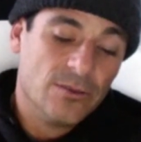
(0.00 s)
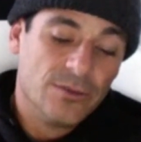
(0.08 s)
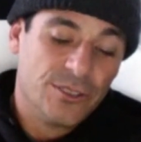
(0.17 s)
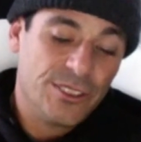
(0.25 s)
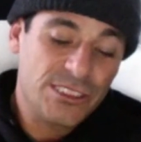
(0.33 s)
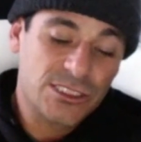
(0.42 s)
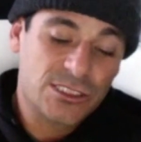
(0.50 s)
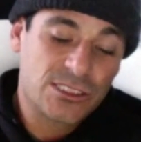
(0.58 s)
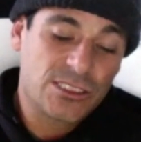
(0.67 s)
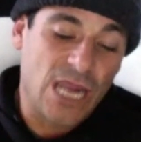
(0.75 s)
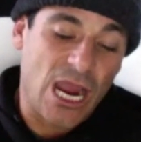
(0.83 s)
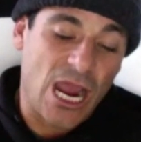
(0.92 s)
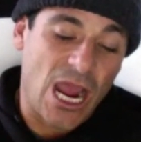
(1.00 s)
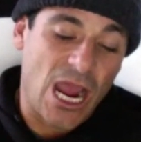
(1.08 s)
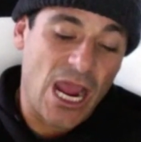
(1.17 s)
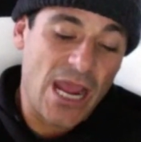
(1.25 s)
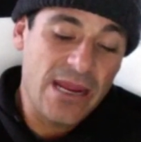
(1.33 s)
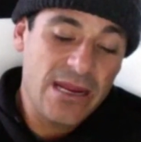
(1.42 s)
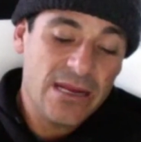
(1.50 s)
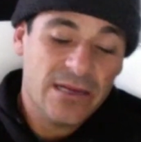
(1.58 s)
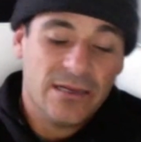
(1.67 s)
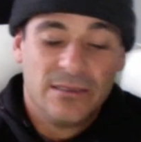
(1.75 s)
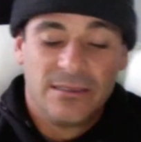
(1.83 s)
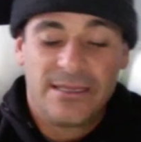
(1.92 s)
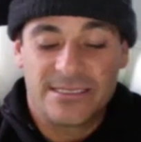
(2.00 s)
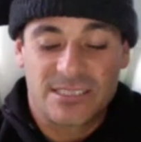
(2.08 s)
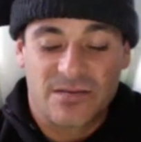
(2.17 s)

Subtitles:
this guy gets a